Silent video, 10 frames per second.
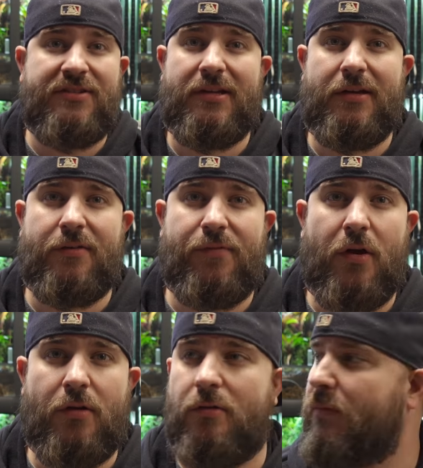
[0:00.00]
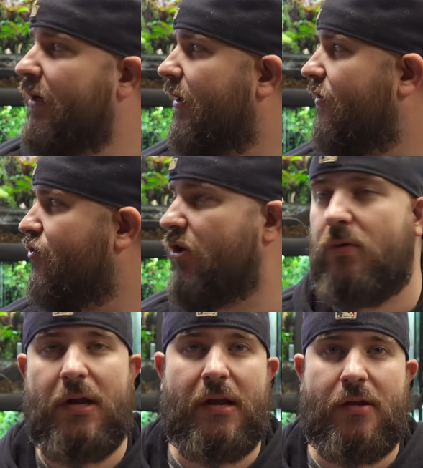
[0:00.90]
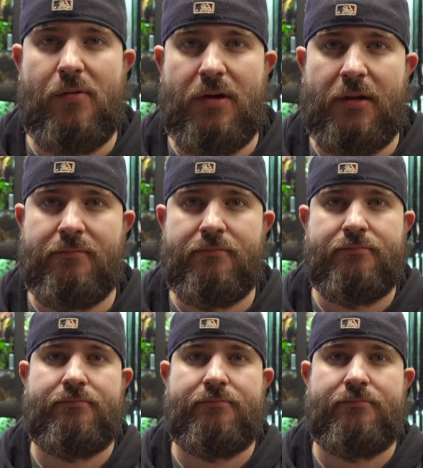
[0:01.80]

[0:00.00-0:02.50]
let's get into the frog room and show you what I got going on.